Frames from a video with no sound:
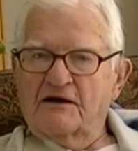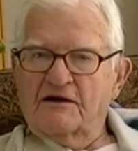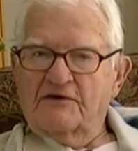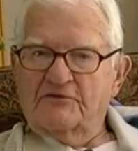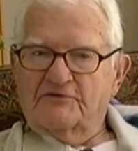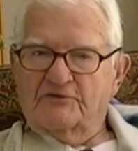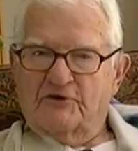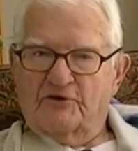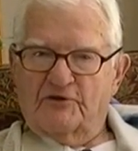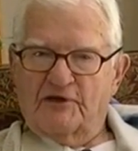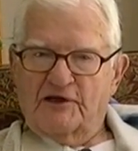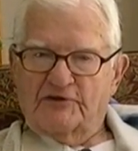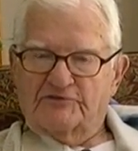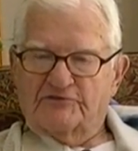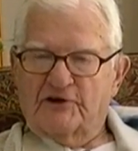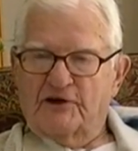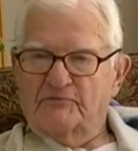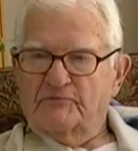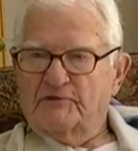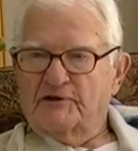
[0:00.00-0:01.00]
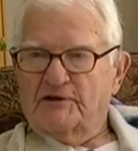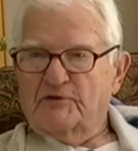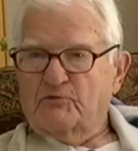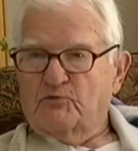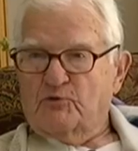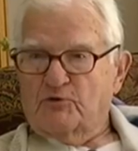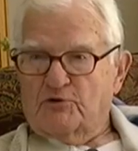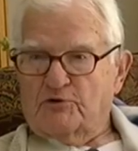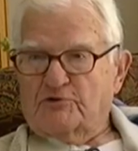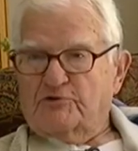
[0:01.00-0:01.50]
So that's not many
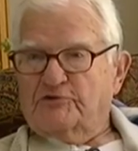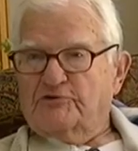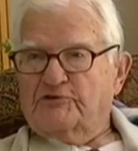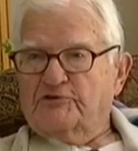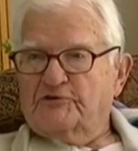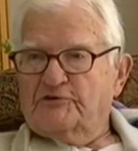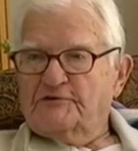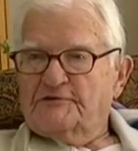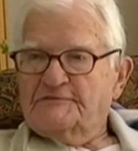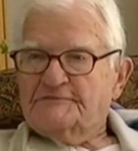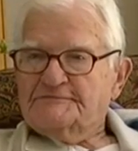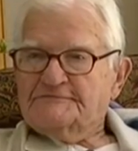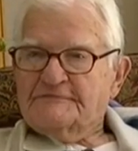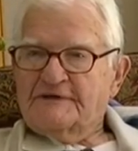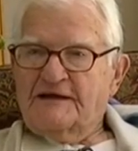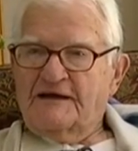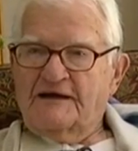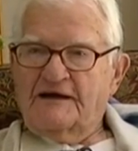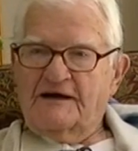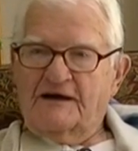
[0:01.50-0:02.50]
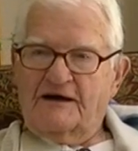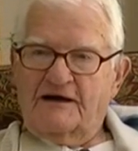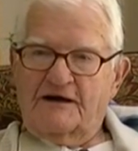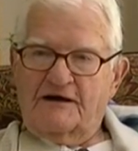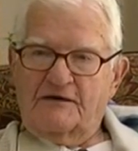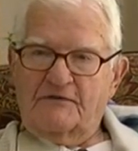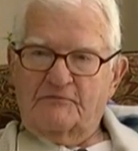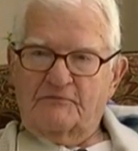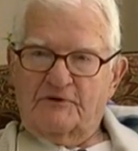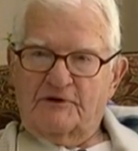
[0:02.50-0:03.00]
words,
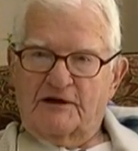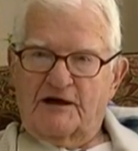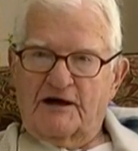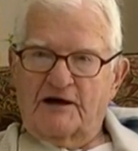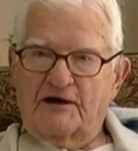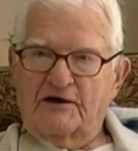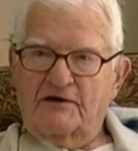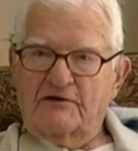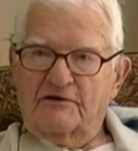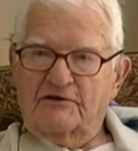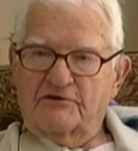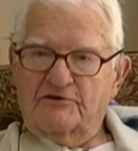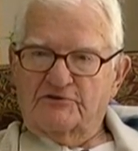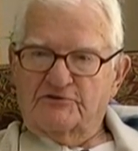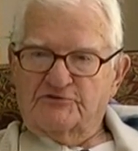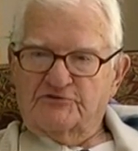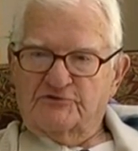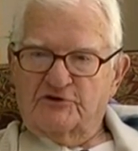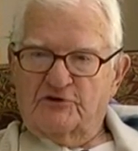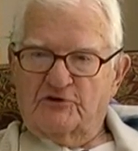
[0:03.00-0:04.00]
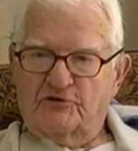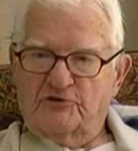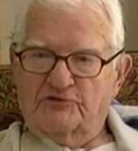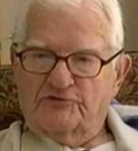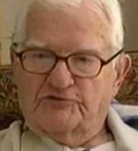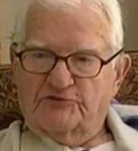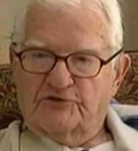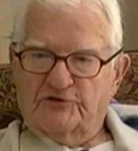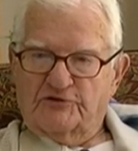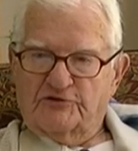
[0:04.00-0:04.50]
but I
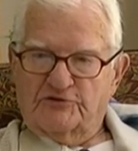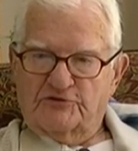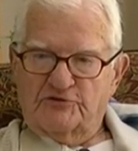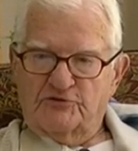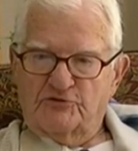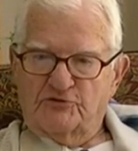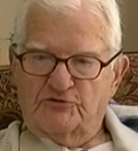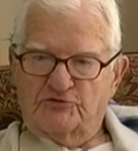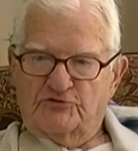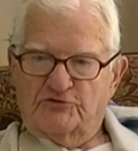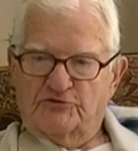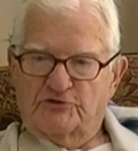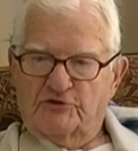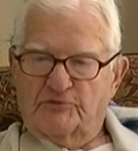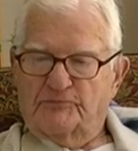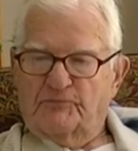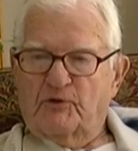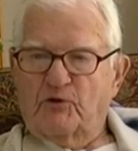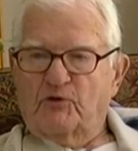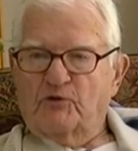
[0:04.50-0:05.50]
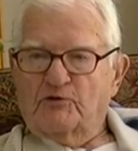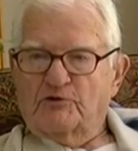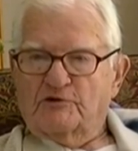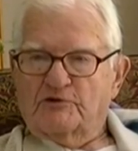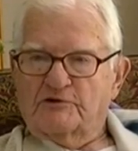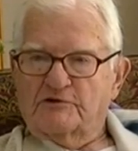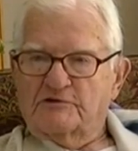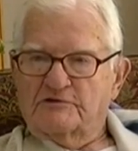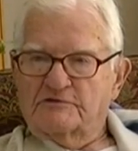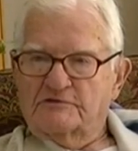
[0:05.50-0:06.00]
chose to use
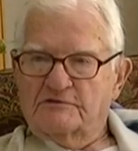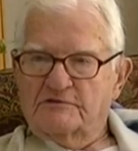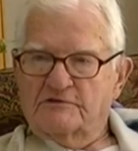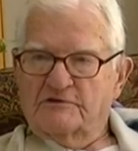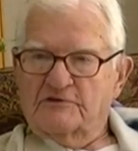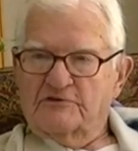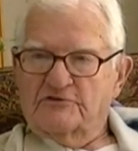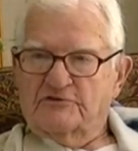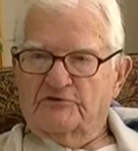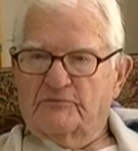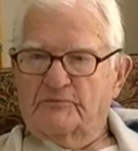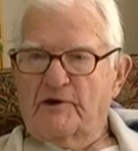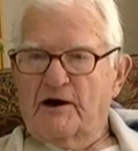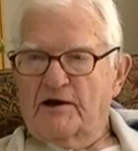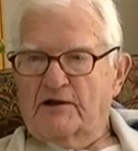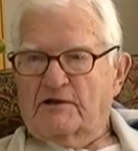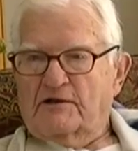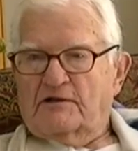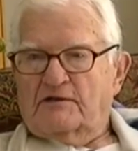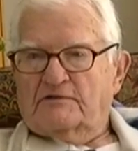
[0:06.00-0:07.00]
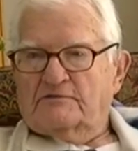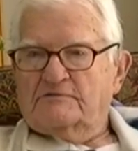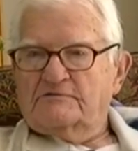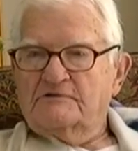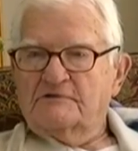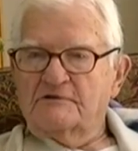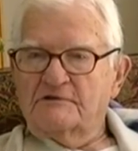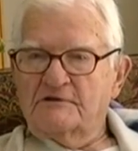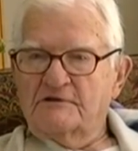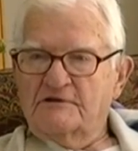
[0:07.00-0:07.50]
Napoleon as a model
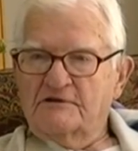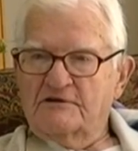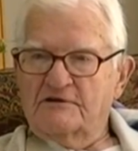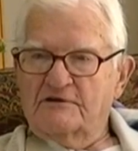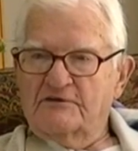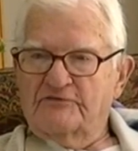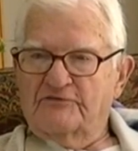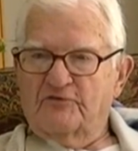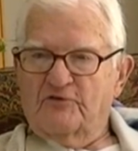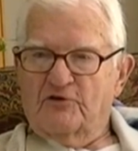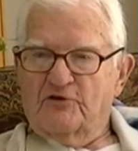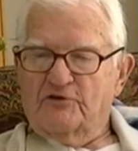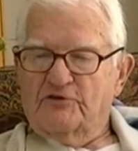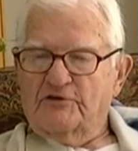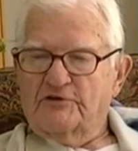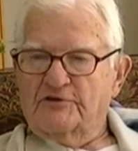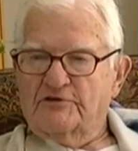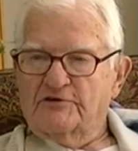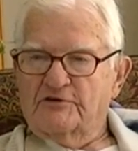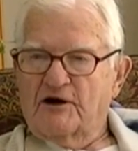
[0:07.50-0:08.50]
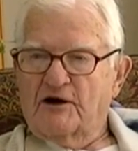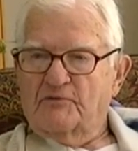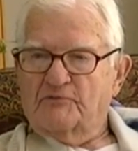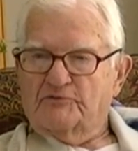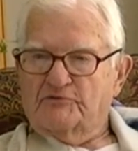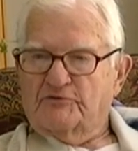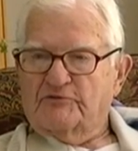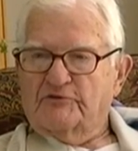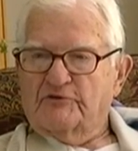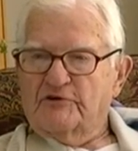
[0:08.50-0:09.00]
for the
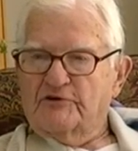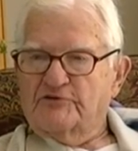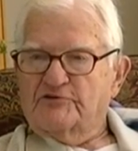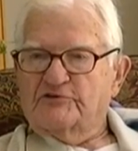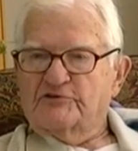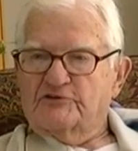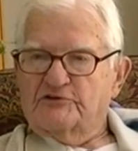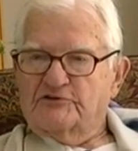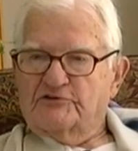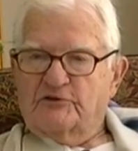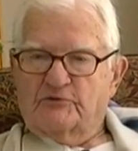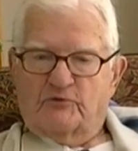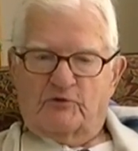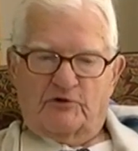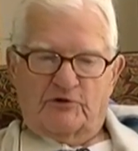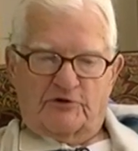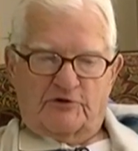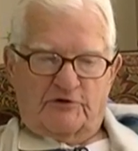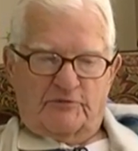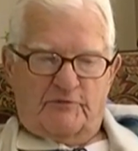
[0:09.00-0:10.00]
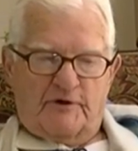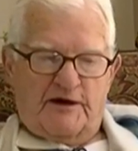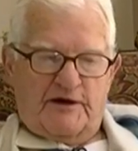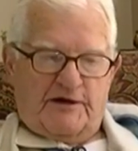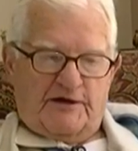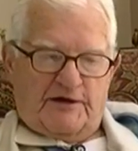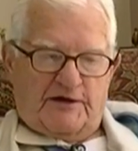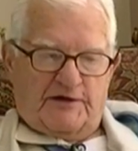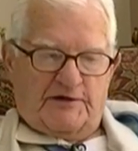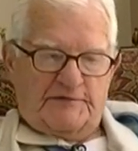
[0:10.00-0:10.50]
observations I wanted to
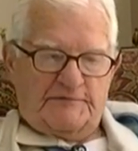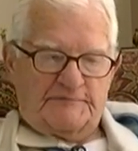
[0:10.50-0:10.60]
make.